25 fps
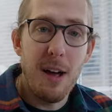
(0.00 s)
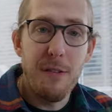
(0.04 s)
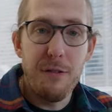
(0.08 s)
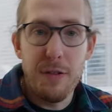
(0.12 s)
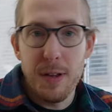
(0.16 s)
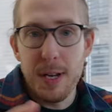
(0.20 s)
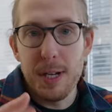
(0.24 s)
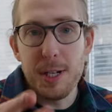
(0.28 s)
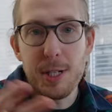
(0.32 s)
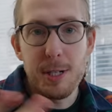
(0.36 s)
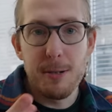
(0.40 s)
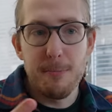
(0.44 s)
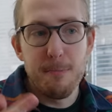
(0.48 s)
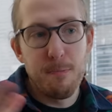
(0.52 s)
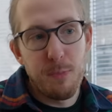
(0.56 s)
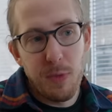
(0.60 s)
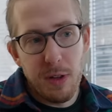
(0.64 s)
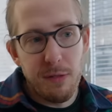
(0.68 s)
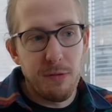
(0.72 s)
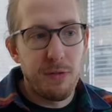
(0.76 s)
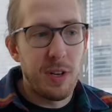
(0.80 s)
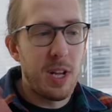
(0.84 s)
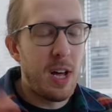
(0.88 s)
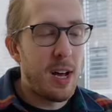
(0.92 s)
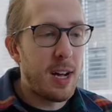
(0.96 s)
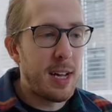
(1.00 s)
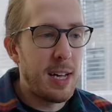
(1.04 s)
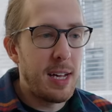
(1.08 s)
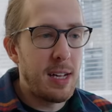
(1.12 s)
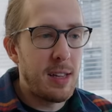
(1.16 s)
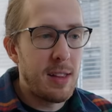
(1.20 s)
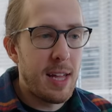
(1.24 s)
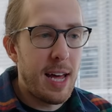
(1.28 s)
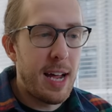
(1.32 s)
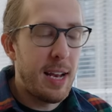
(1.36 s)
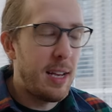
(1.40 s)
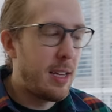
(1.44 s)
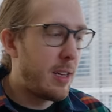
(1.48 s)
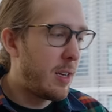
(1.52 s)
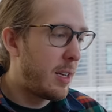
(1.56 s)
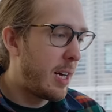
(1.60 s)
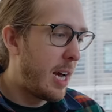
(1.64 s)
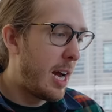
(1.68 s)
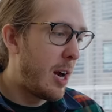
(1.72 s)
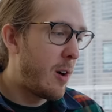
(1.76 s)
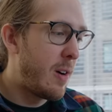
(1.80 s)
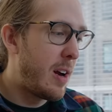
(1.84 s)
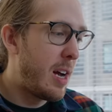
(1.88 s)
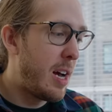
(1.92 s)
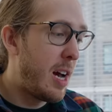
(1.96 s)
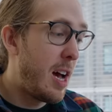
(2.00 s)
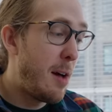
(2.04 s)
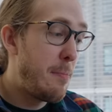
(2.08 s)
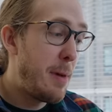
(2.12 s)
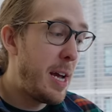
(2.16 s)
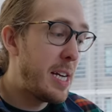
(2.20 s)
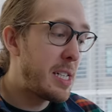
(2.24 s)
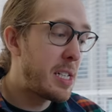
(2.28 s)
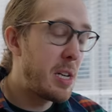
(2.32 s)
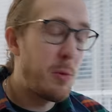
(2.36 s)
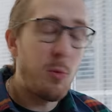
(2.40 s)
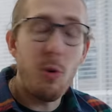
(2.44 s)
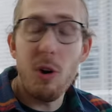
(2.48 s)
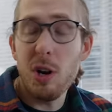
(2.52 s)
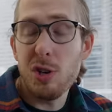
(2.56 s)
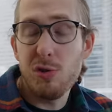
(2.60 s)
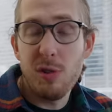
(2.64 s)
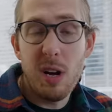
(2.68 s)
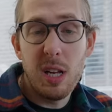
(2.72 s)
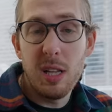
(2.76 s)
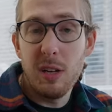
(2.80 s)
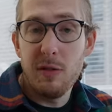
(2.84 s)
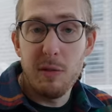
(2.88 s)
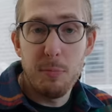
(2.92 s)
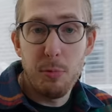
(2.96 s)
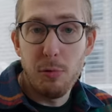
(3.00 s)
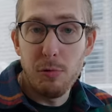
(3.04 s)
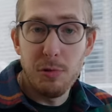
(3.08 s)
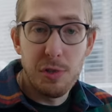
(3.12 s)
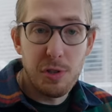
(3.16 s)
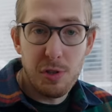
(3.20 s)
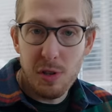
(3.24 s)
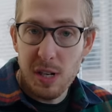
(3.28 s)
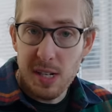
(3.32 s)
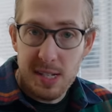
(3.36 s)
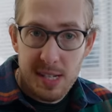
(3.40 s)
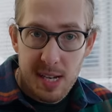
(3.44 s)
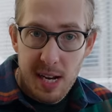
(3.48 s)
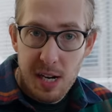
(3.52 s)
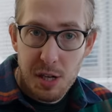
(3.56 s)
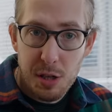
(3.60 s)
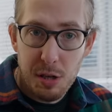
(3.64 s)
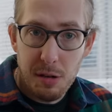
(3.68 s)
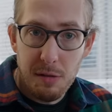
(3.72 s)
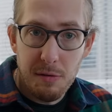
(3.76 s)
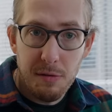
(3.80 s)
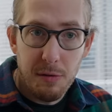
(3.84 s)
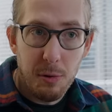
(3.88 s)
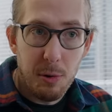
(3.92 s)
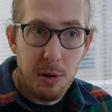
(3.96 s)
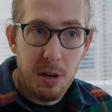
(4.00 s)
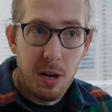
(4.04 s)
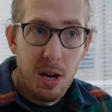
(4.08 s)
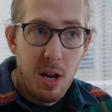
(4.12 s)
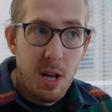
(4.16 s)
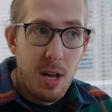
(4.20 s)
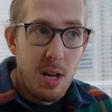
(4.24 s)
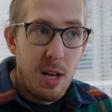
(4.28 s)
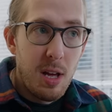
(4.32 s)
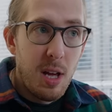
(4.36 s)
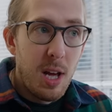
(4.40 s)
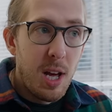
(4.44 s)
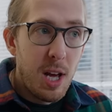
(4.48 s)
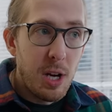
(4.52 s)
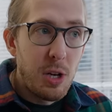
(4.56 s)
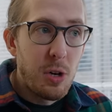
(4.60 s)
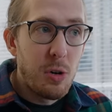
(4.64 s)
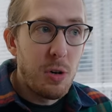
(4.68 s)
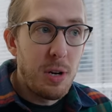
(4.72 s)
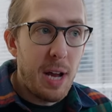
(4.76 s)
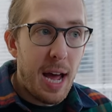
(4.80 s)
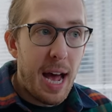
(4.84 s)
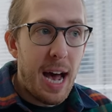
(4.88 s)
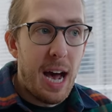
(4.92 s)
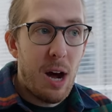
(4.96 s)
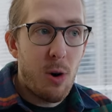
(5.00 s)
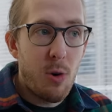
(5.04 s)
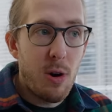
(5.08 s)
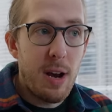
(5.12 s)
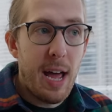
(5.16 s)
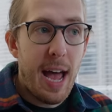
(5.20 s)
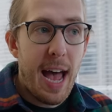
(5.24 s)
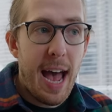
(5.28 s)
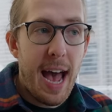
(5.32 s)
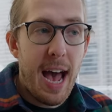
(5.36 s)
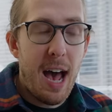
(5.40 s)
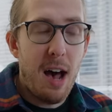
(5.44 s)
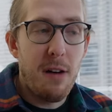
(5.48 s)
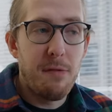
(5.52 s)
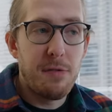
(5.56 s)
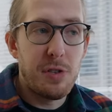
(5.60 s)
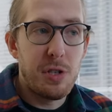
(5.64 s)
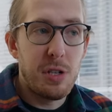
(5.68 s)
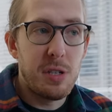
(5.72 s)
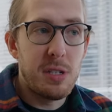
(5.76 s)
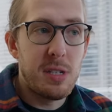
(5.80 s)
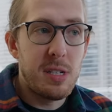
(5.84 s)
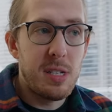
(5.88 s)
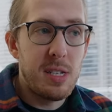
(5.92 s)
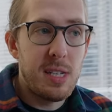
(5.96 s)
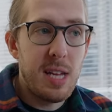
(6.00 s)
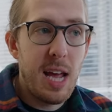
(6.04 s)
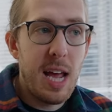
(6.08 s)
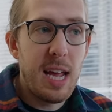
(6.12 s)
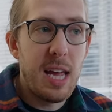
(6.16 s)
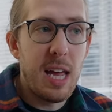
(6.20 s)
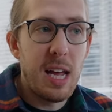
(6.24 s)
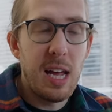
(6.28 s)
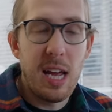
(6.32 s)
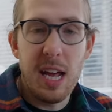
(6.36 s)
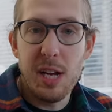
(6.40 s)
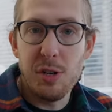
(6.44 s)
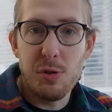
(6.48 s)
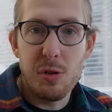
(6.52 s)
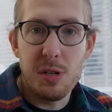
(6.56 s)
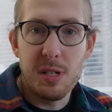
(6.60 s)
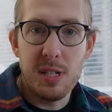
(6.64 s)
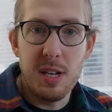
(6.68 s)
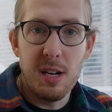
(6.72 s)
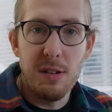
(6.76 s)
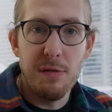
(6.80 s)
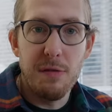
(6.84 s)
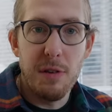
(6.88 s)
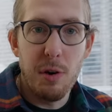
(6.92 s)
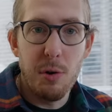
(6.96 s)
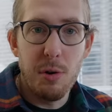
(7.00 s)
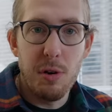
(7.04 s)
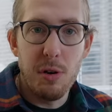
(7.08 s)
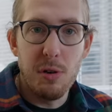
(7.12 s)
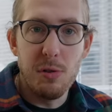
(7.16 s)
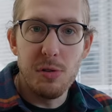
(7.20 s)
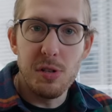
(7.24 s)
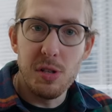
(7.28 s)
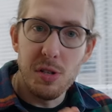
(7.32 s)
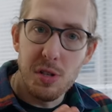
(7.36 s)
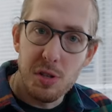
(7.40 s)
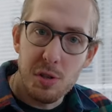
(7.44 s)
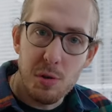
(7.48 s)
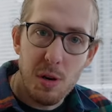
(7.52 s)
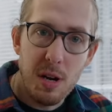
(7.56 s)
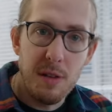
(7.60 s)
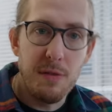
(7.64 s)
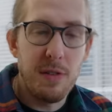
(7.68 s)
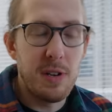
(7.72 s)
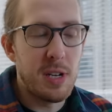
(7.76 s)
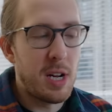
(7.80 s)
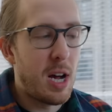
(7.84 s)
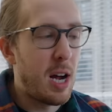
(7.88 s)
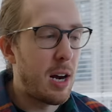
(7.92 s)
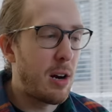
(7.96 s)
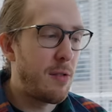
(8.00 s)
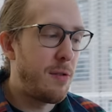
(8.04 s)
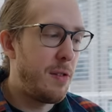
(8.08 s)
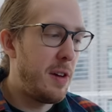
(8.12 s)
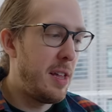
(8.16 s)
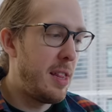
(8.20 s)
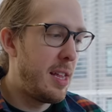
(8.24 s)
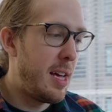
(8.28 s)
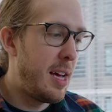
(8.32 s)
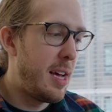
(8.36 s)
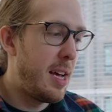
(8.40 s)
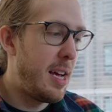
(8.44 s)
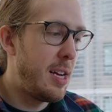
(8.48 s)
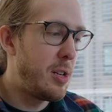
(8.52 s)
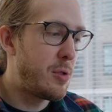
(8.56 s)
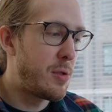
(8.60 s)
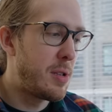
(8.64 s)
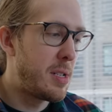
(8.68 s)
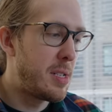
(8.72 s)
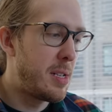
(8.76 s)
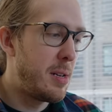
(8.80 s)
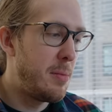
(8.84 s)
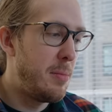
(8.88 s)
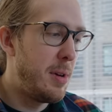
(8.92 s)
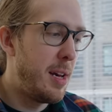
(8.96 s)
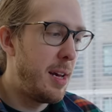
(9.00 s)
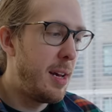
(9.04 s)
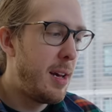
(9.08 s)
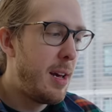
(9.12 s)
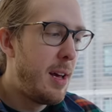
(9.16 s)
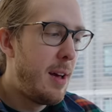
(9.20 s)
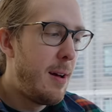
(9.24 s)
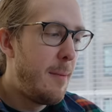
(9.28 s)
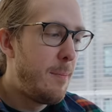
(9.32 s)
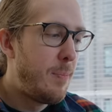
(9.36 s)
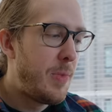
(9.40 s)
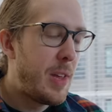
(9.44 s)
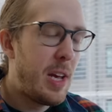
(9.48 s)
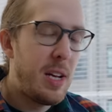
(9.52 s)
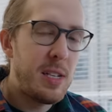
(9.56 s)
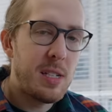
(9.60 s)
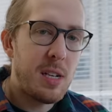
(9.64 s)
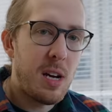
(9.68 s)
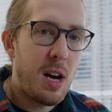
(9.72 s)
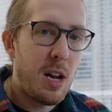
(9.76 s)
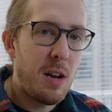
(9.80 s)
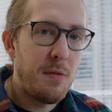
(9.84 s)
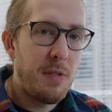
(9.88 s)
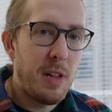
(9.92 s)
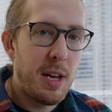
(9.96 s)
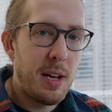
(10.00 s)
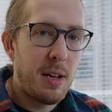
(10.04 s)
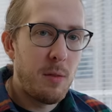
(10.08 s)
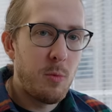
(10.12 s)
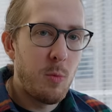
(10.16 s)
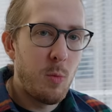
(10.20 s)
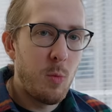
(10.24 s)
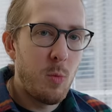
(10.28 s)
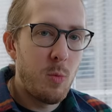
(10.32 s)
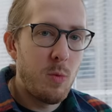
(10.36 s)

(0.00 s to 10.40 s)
I finished vlogging that little area, I basically walked around Liverpool Street Station for a good hour and a half, just taking interesting photos and street photography that interested me. It's kind of like